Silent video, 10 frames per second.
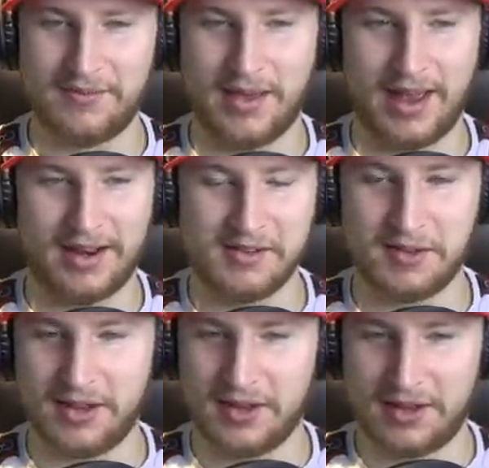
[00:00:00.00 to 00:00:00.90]
Man,
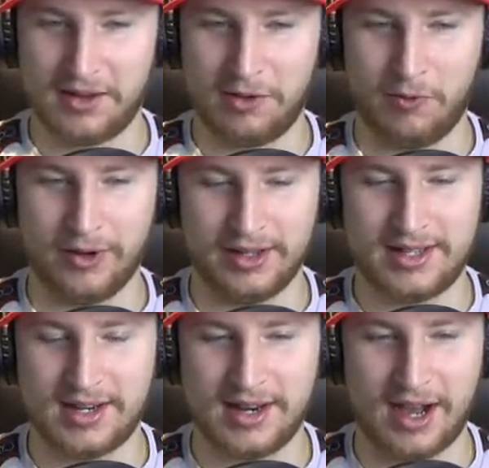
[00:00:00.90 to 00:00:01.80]
he
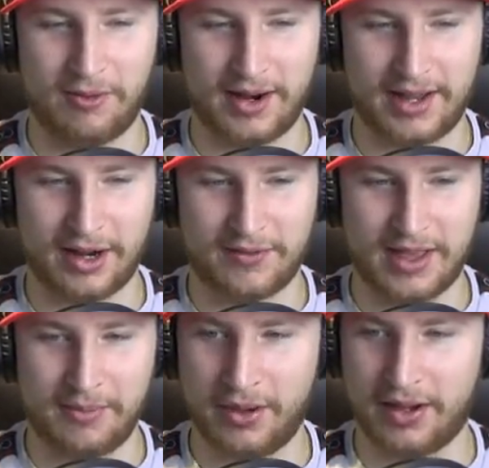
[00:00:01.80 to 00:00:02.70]
really did not want to get off
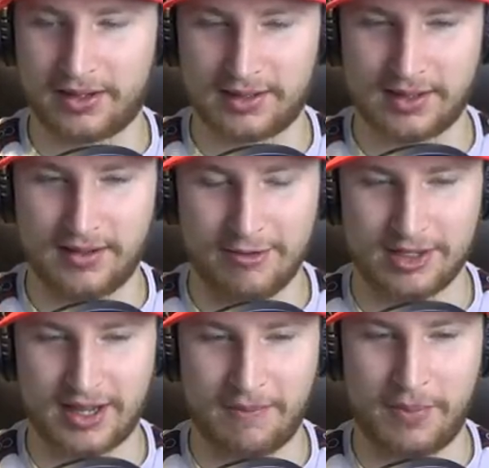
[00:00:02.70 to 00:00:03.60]
that puck. It
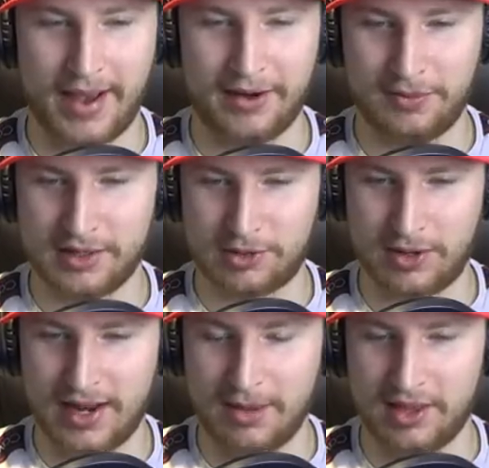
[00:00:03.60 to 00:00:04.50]
was like a battle
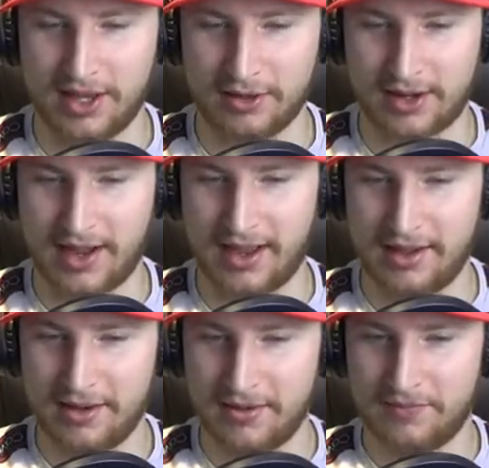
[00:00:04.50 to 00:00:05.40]
between him and the other
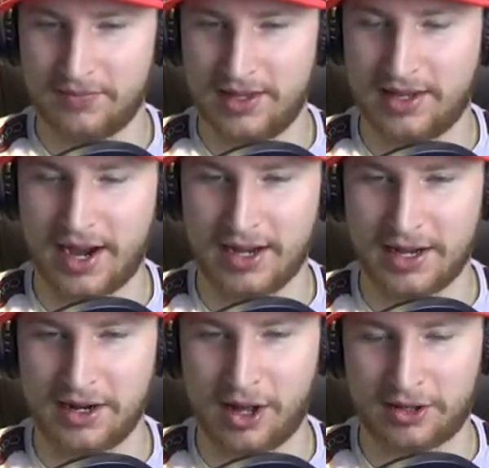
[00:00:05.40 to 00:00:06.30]
guy. He kind of
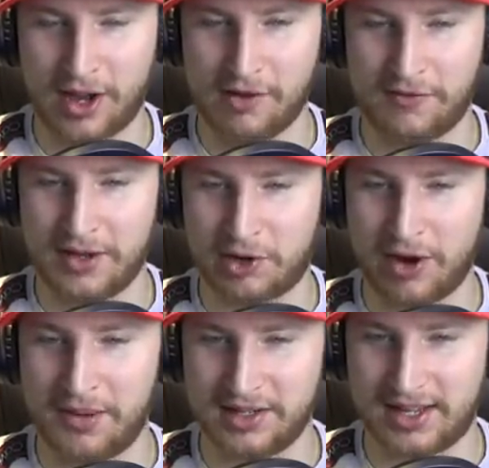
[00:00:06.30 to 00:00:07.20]
got knocked off of it,
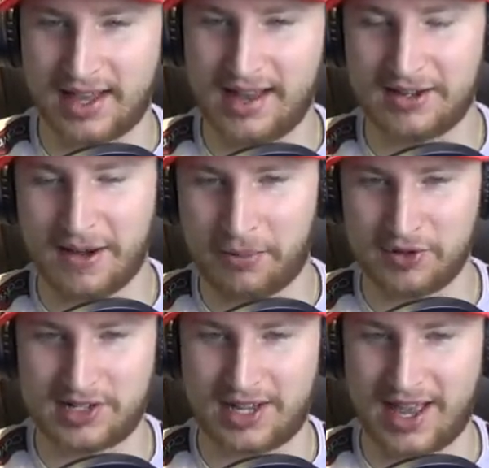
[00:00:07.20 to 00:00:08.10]
grabbed it again, got
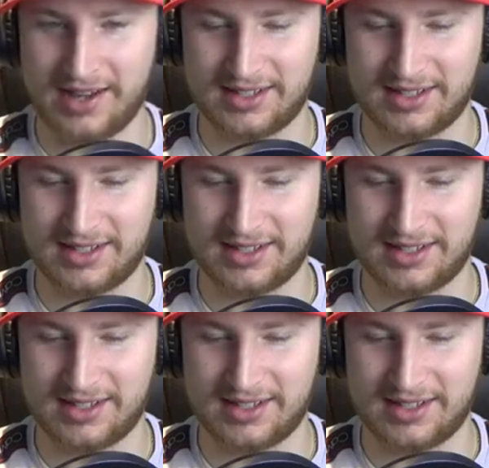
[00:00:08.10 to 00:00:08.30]
pushed again.